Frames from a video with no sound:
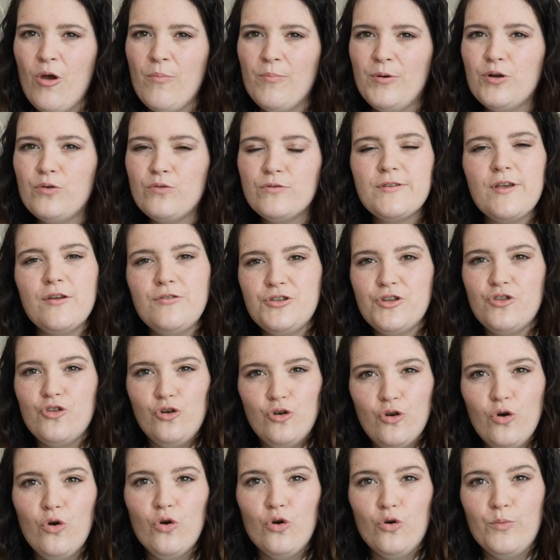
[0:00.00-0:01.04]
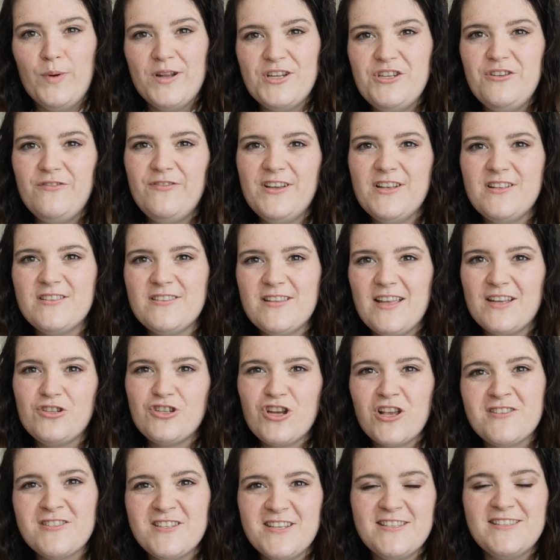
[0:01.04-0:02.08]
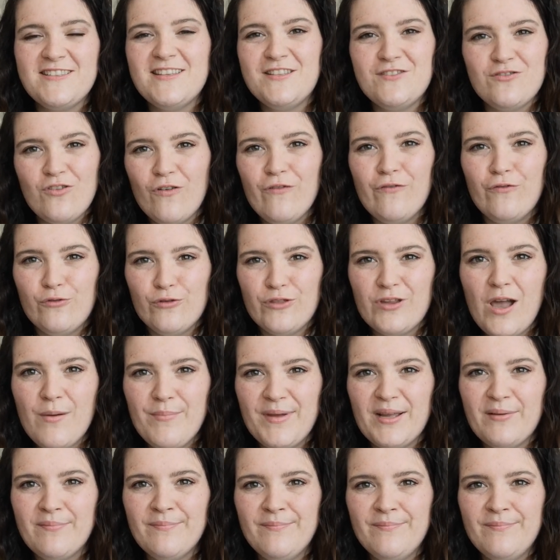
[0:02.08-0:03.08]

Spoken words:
but also to the law when she feels like justice is not forthcoming.